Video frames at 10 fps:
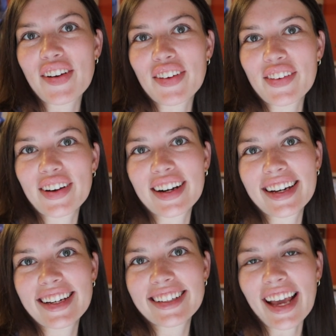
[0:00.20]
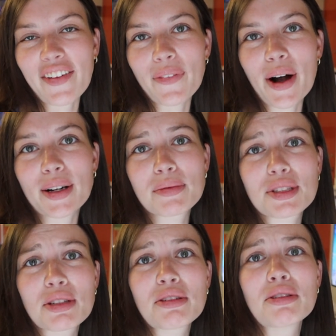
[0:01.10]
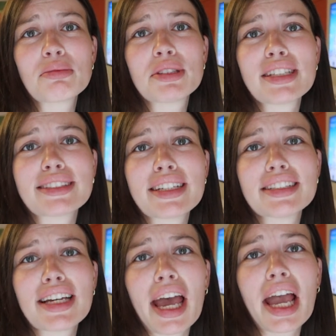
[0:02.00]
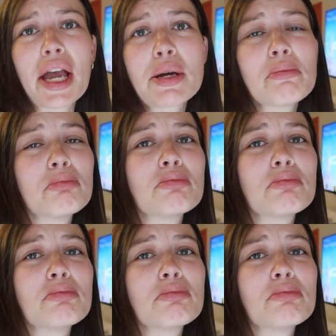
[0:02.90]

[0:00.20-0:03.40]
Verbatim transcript: everyone and welcome to Disney Day